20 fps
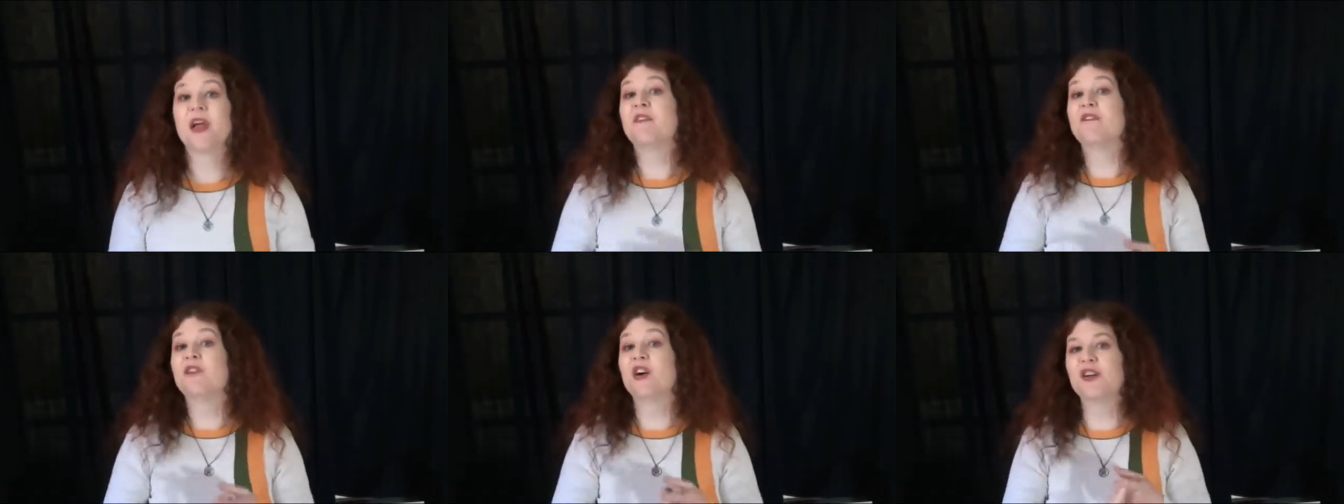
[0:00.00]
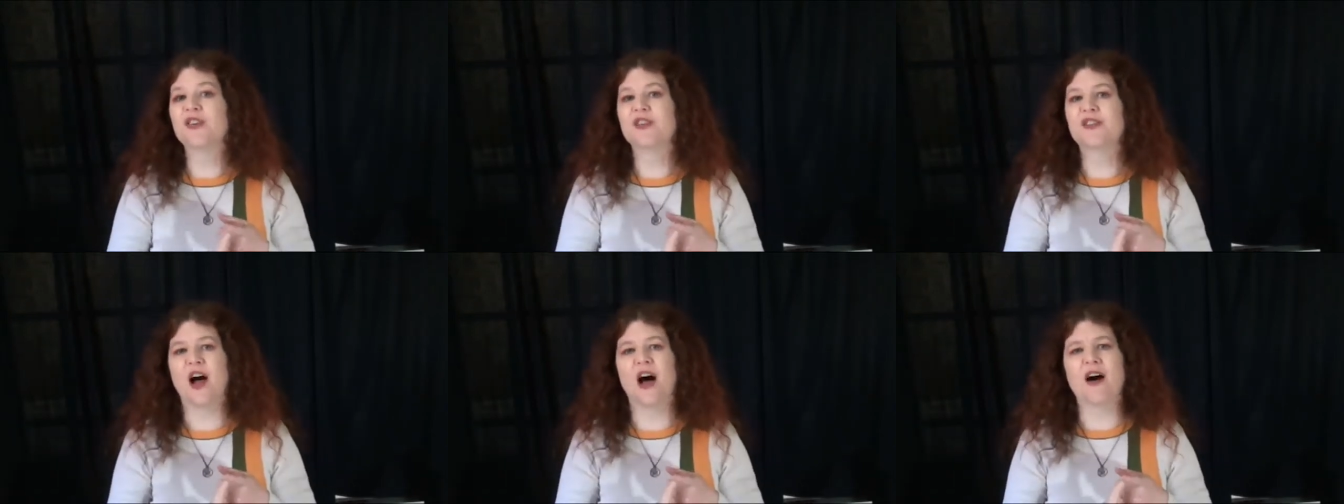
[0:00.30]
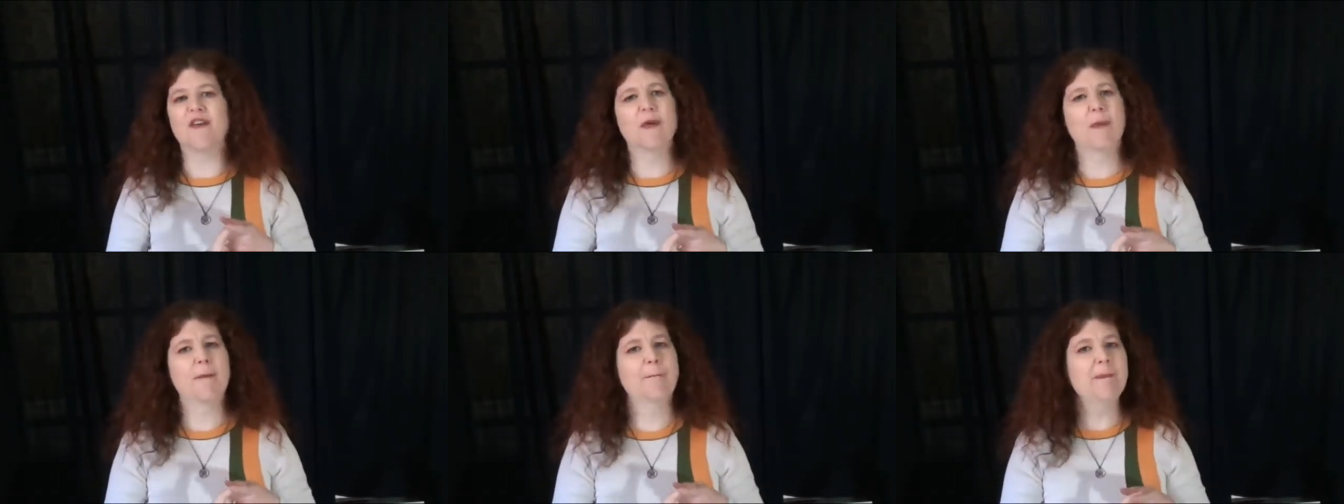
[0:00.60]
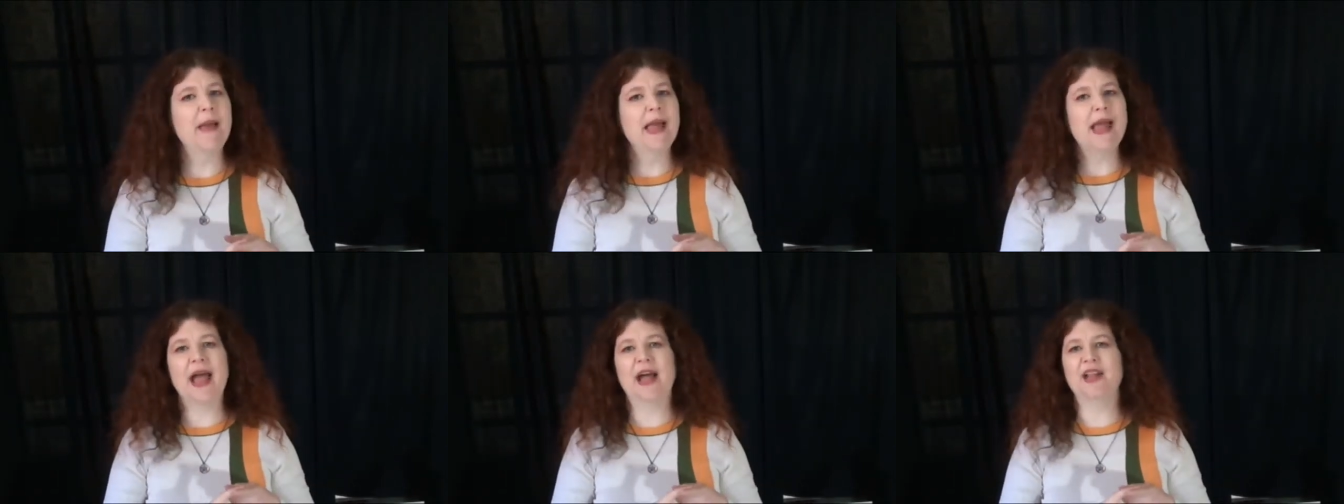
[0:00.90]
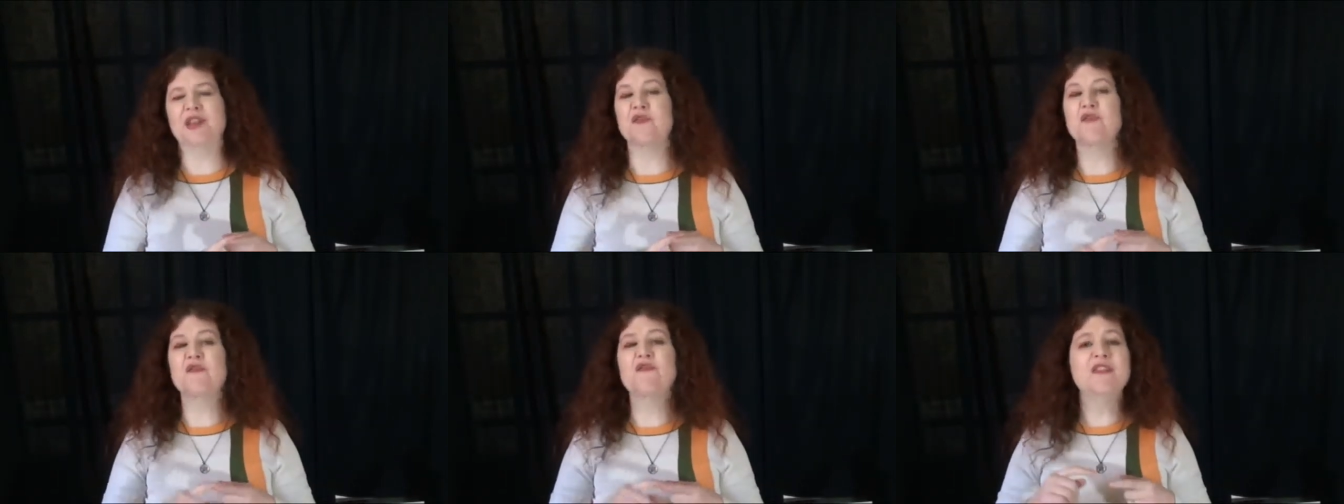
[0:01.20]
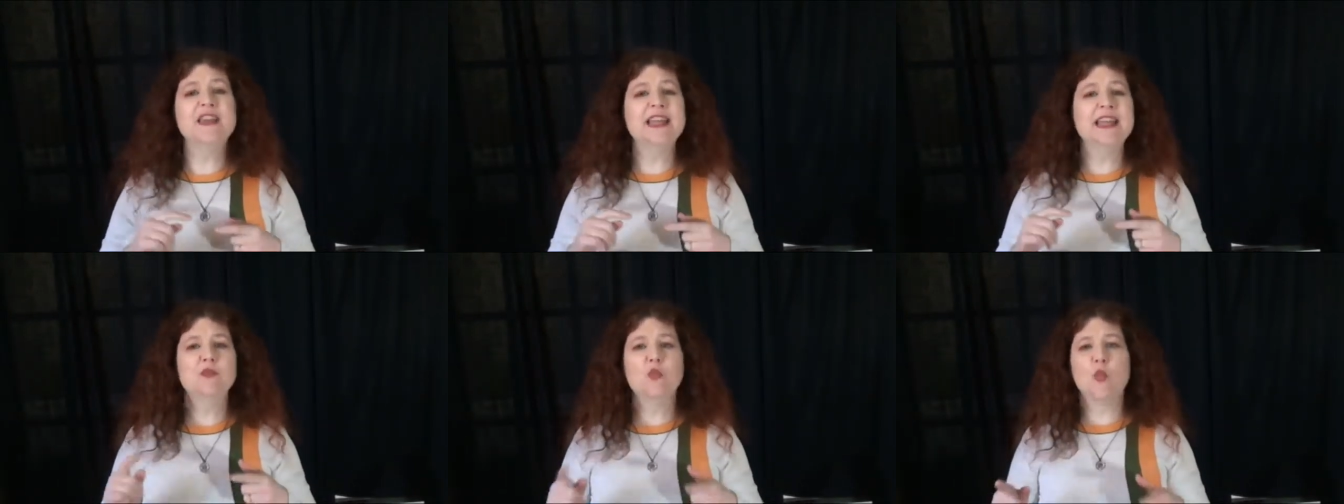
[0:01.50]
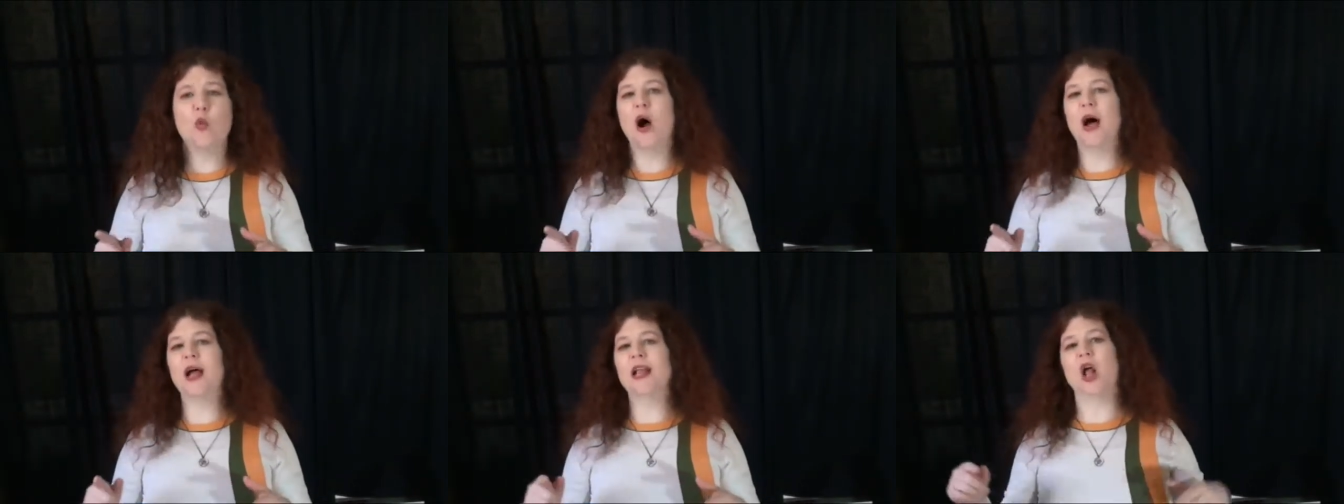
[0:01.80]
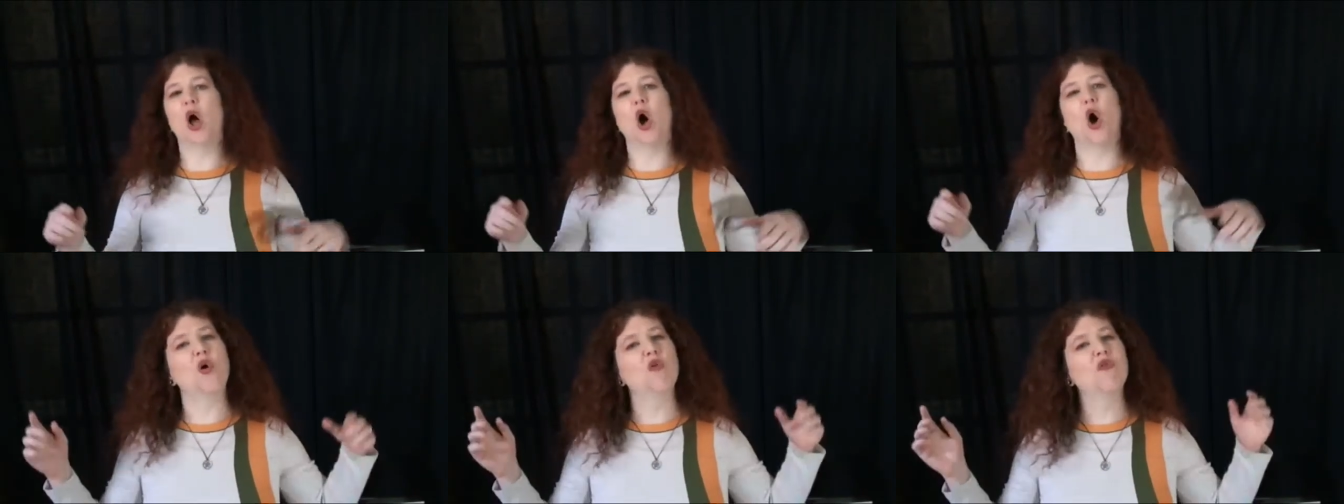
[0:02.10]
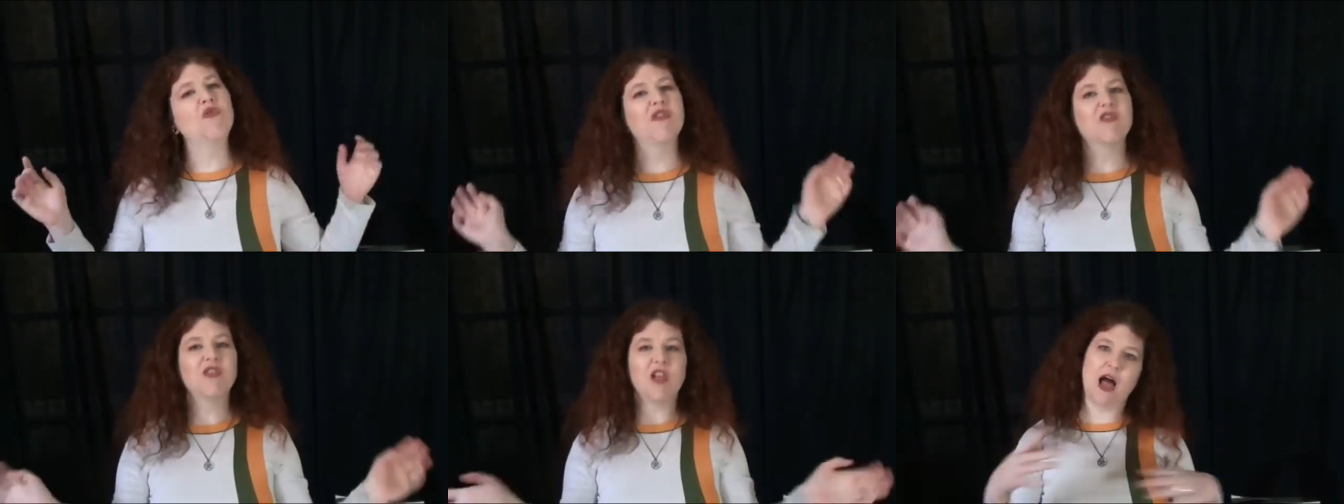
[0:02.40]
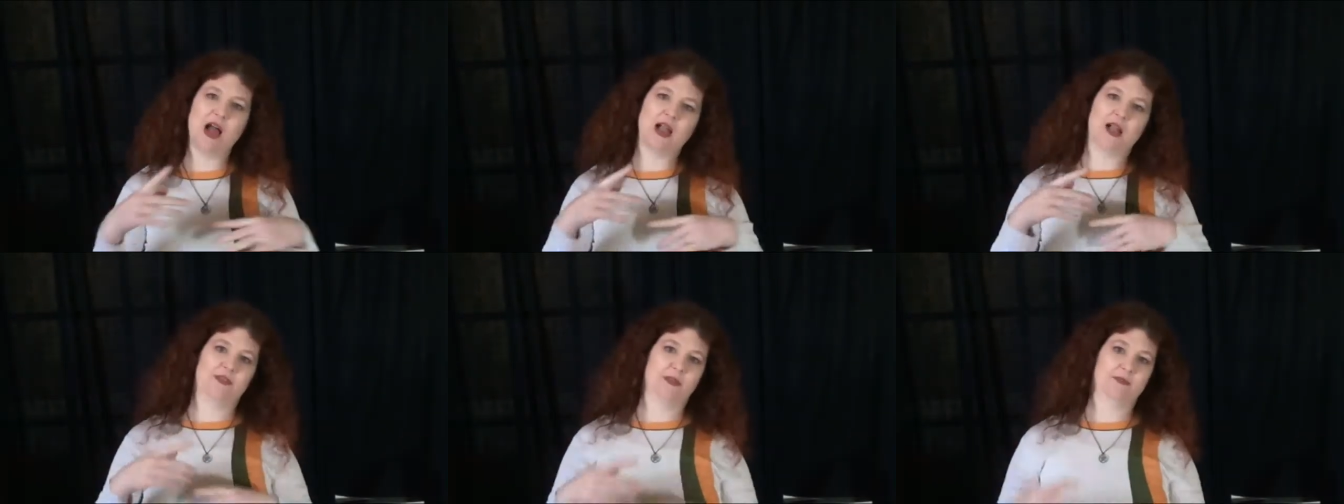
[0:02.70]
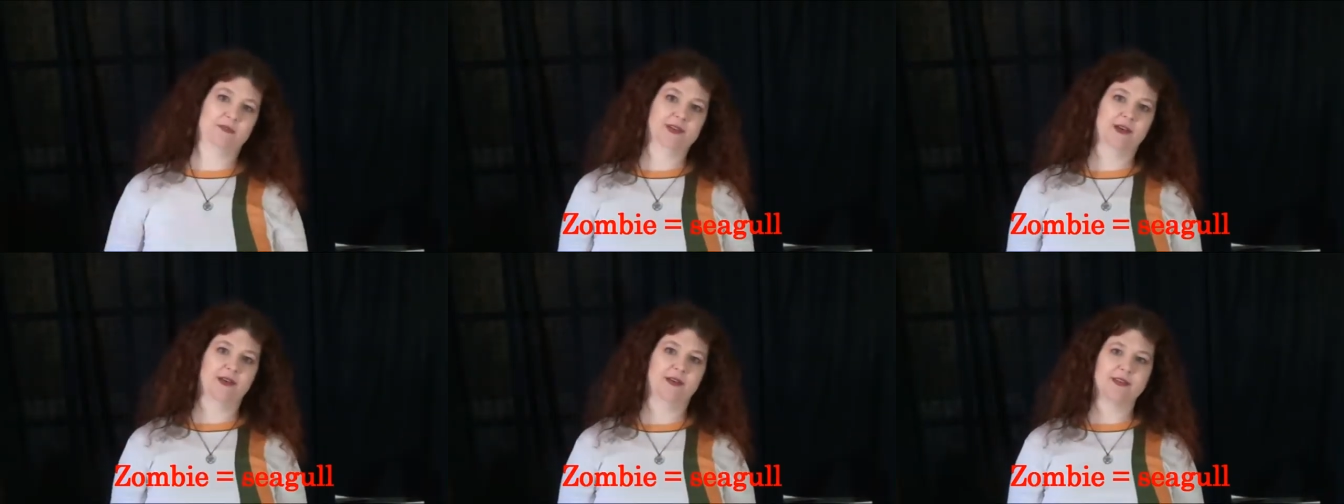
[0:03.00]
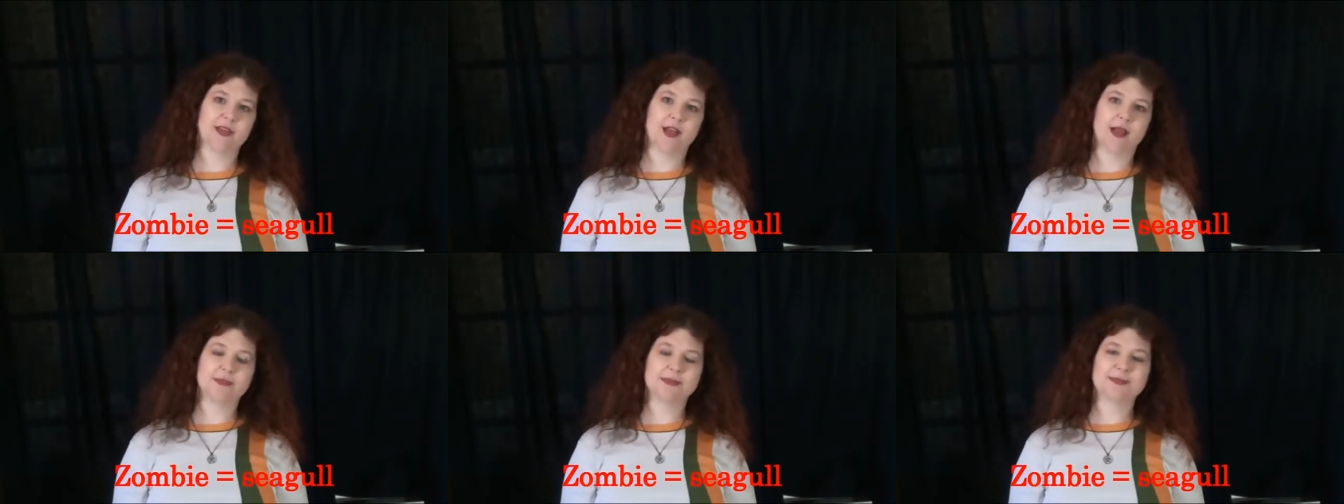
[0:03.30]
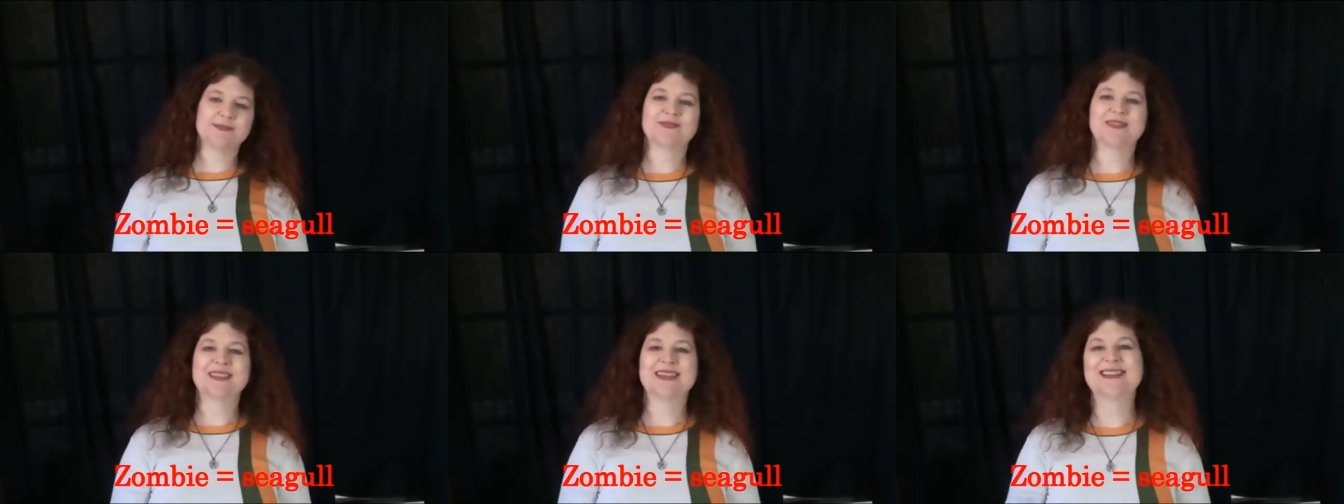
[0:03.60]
First off, man, you feed one and a whole flock of them shows up.